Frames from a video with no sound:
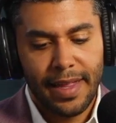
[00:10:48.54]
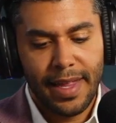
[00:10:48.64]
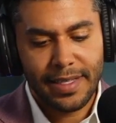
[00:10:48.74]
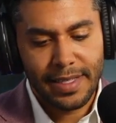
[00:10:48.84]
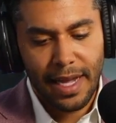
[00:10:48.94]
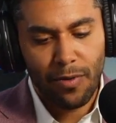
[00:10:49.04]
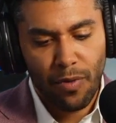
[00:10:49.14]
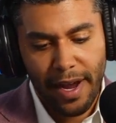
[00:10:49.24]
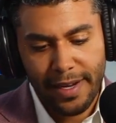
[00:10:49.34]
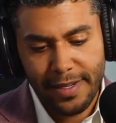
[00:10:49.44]
And that is not
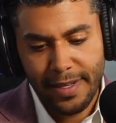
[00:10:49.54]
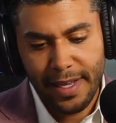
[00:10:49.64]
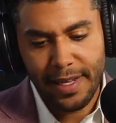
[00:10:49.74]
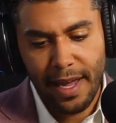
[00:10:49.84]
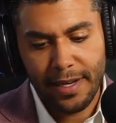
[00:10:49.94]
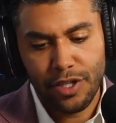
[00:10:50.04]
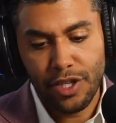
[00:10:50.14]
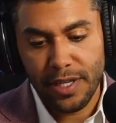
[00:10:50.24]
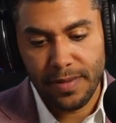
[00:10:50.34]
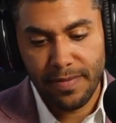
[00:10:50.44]
right and not
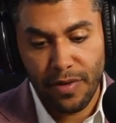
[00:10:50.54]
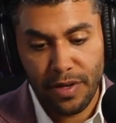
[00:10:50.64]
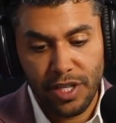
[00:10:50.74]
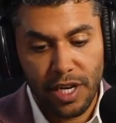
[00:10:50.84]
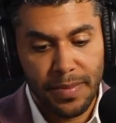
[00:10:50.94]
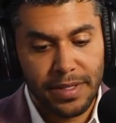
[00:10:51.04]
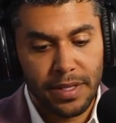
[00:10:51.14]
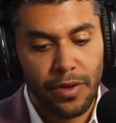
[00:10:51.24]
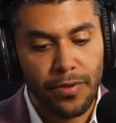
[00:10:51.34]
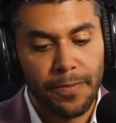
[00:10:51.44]
good for a gentleman
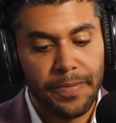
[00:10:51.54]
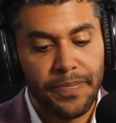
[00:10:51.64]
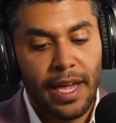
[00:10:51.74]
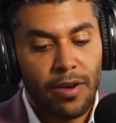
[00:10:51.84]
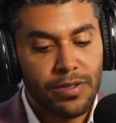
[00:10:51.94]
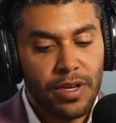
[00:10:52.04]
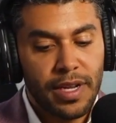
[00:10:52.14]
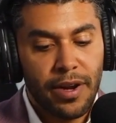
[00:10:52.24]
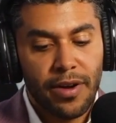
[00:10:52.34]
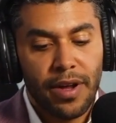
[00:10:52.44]
to do. He goes
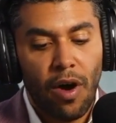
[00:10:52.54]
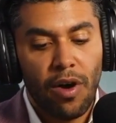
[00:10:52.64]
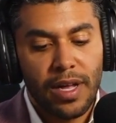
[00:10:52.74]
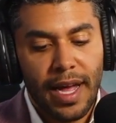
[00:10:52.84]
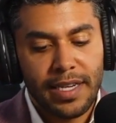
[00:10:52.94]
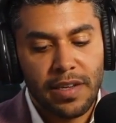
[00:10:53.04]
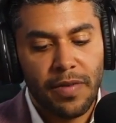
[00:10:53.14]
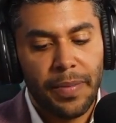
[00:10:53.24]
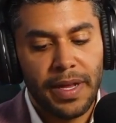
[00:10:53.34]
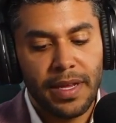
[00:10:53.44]
on here, all clashing
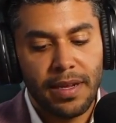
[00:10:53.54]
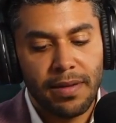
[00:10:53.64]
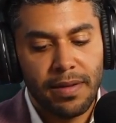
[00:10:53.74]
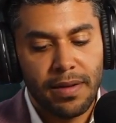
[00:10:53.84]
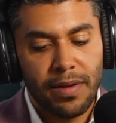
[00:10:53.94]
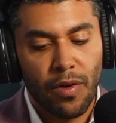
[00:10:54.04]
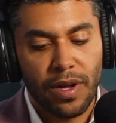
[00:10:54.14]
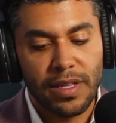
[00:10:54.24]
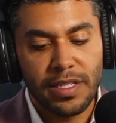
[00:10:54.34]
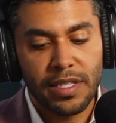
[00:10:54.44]
of opinion or
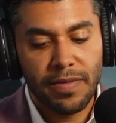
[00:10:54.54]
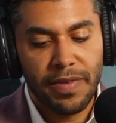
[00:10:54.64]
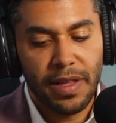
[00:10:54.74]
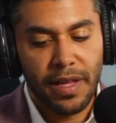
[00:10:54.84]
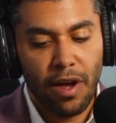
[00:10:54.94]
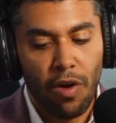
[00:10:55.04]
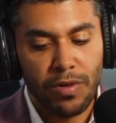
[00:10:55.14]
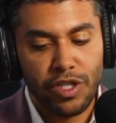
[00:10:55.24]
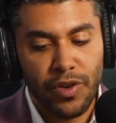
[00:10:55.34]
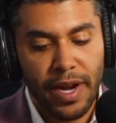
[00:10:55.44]
collision of feeling,
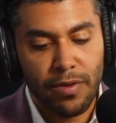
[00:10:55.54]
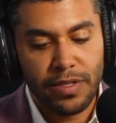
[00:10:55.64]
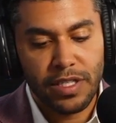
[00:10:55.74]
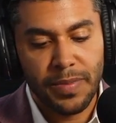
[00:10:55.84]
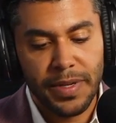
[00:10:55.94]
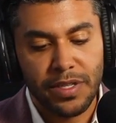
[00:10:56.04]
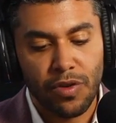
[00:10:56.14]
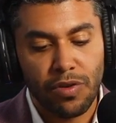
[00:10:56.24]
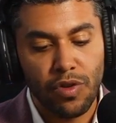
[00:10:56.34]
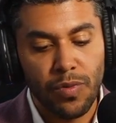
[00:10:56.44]
all restraint or
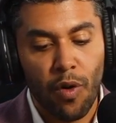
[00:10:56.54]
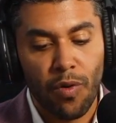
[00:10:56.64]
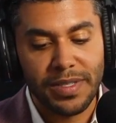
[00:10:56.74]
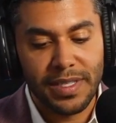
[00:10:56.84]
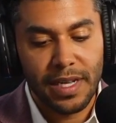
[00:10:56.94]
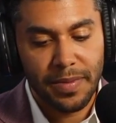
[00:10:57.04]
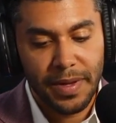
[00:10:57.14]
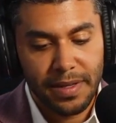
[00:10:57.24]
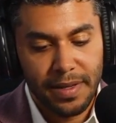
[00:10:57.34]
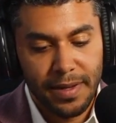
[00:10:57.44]
suspicion or gloom or
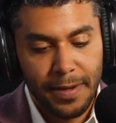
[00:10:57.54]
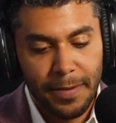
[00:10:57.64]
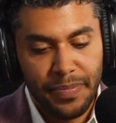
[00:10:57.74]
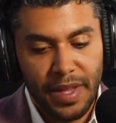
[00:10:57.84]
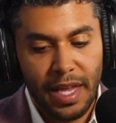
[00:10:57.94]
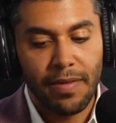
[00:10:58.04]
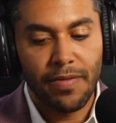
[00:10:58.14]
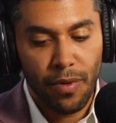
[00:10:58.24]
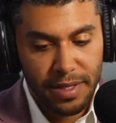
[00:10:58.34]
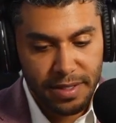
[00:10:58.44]
resentment, he
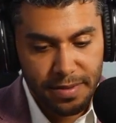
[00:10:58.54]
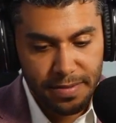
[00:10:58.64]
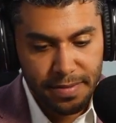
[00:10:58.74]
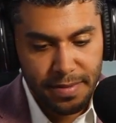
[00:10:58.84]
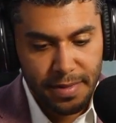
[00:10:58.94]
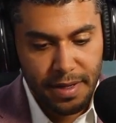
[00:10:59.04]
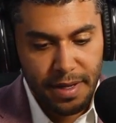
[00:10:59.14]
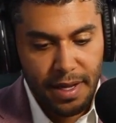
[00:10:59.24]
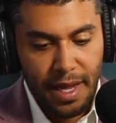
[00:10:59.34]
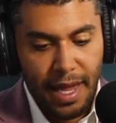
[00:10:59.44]
avoids.
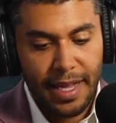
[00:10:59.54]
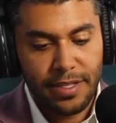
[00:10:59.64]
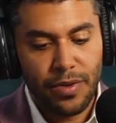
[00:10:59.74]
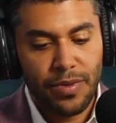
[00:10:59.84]
And